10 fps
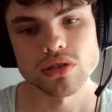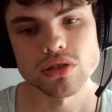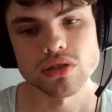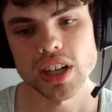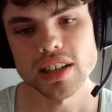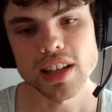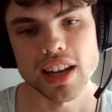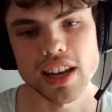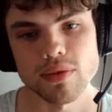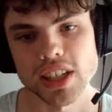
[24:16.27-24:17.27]
Trade into
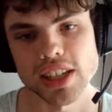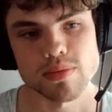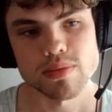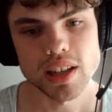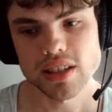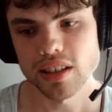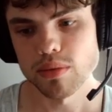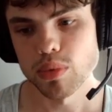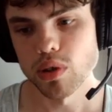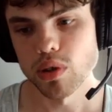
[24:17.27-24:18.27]
any of these plus
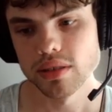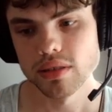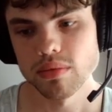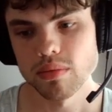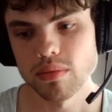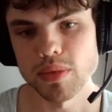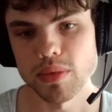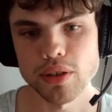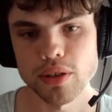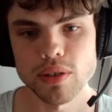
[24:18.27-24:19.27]
Leopold would
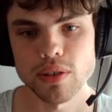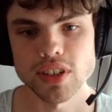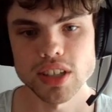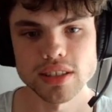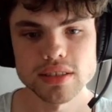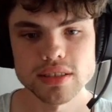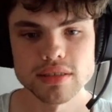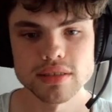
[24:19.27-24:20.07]
mean 35Ts.